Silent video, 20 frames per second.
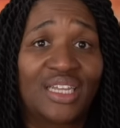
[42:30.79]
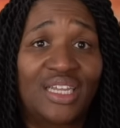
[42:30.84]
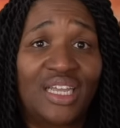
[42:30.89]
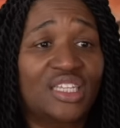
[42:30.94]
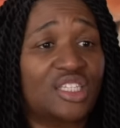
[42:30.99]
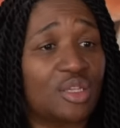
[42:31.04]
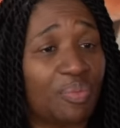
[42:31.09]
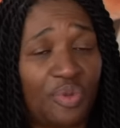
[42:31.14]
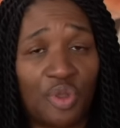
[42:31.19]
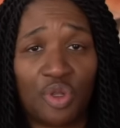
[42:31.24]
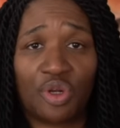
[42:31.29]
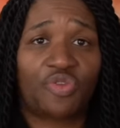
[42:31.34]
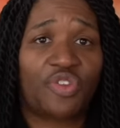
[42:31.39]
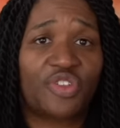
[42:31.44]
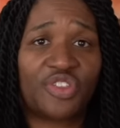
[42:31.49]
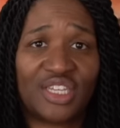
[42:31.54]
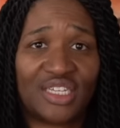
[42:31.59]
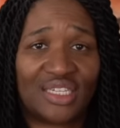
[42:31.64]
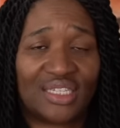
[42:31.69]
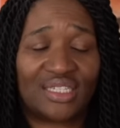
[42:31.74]
It's a
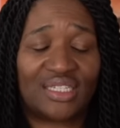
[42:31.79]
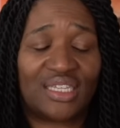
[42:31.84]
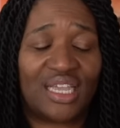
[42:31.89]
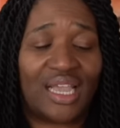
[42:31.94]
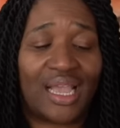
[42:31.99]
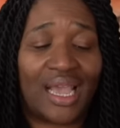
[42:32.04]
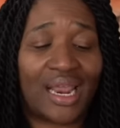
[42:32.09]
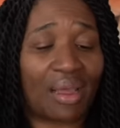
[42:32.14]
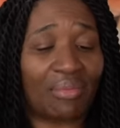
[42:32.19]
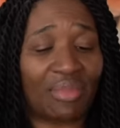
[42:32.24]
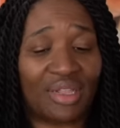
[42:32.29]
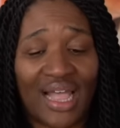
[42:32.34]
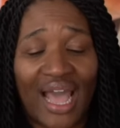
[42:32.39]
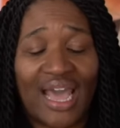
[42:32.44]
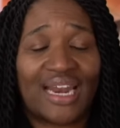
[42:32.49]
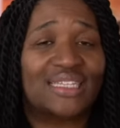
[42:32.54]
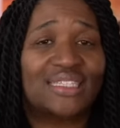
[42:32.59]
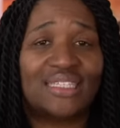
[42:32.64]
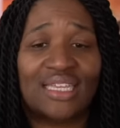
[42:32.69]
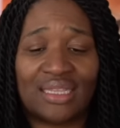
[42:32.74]
beautiful thing to see. And I'm
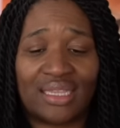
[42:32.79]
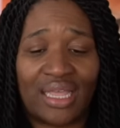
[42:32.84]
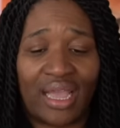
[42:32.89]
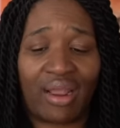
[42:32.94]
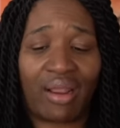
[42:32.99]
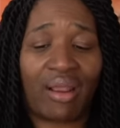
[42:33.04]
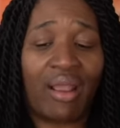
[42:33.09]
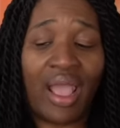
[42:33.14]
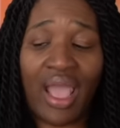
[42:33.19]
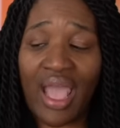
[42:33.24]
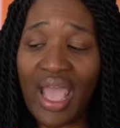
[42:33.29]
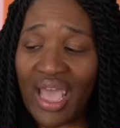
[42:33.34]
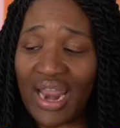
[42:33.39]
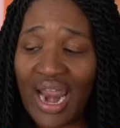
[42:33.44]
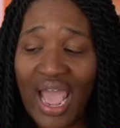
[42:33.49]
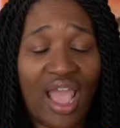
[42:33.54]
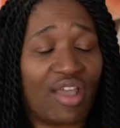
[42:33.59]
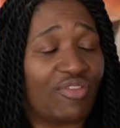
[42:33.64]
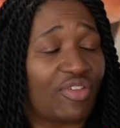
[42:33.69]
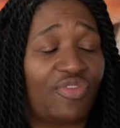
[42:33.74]
glad it's in there.
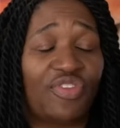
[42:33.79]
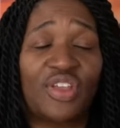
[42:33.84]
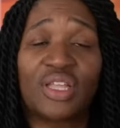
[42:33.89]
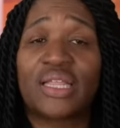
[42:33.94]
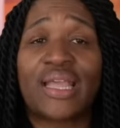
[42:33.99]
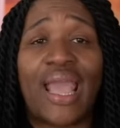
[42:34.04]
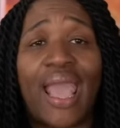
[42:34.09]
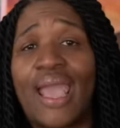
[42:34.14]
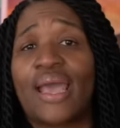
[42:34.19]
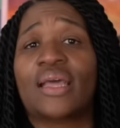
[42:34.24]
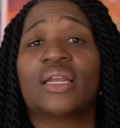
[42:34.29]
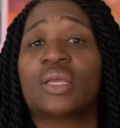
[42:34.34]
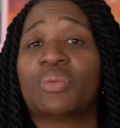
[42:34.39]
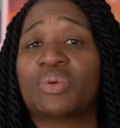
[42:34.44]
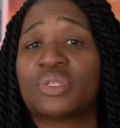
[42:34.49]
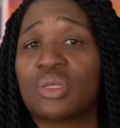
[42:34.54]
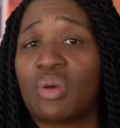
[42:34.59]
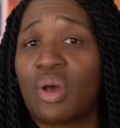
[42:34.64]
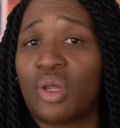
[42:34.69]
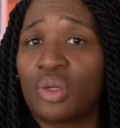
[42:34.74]
And I have a feeling Andy
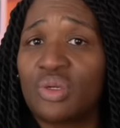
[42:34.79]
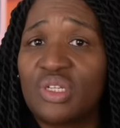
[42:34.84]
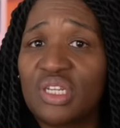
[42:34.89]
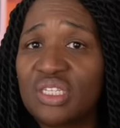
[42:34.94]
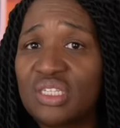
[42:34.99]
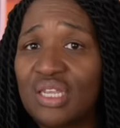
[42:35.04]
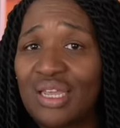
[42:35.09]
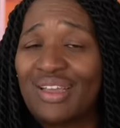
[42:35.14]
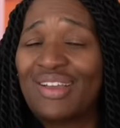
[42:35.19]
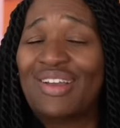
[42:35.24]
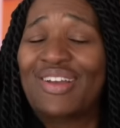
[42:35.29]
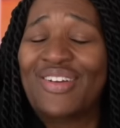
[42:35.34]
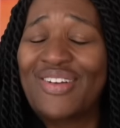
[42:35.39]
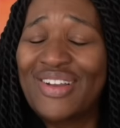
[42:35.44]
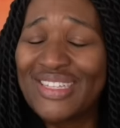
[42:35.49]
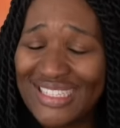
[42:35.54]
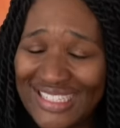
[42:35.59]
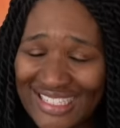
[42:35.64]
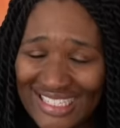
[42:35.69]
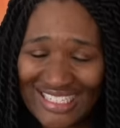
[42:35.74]
was the one who, dis
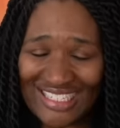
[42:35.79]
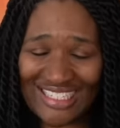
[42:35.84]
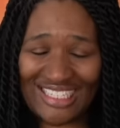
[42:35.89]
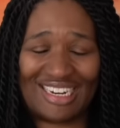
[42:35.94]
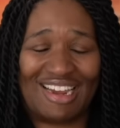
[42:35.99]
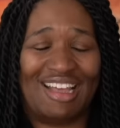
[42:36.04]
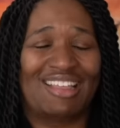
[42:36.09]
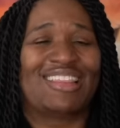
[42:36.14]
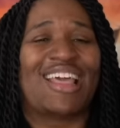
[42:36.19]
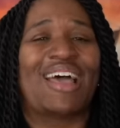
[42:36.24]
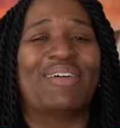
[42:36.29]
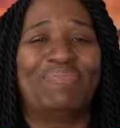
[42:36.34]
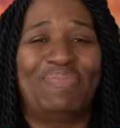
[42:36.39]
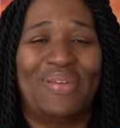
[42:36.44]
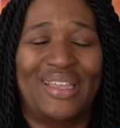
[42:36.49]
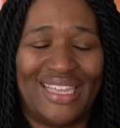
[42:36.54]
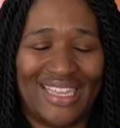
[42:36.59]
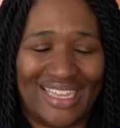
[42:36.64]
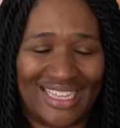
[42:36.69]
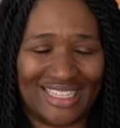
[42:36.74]
who insisted on
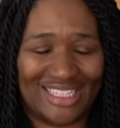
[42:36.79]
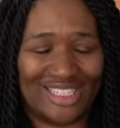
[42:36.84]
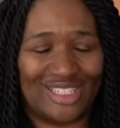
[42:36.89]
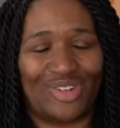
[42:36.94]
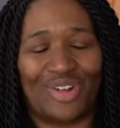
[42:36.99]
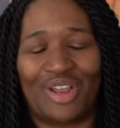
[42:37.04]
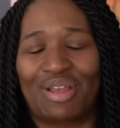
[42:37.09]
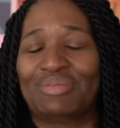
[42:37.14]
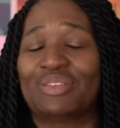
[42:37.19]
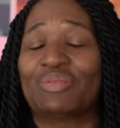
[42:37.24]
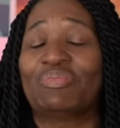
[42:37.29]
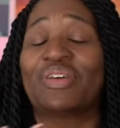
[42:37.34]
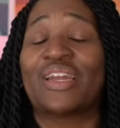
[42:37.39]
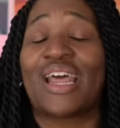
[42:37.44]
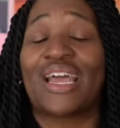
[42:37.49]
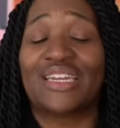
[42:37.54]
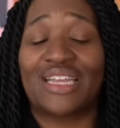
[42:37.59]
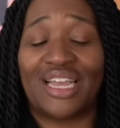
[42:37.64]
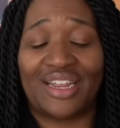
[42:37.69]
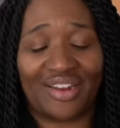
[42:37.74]
that being in the script, but
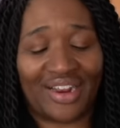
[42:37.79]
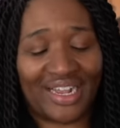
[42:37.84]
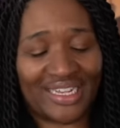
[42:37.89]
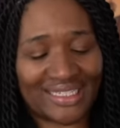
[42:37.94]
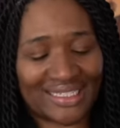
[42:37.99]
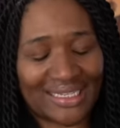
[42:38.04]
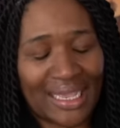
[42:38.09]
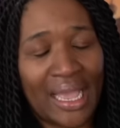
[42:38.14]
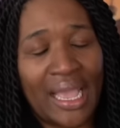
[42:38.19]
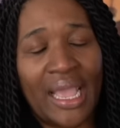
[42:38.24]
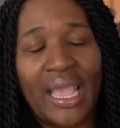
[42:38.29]
I digress.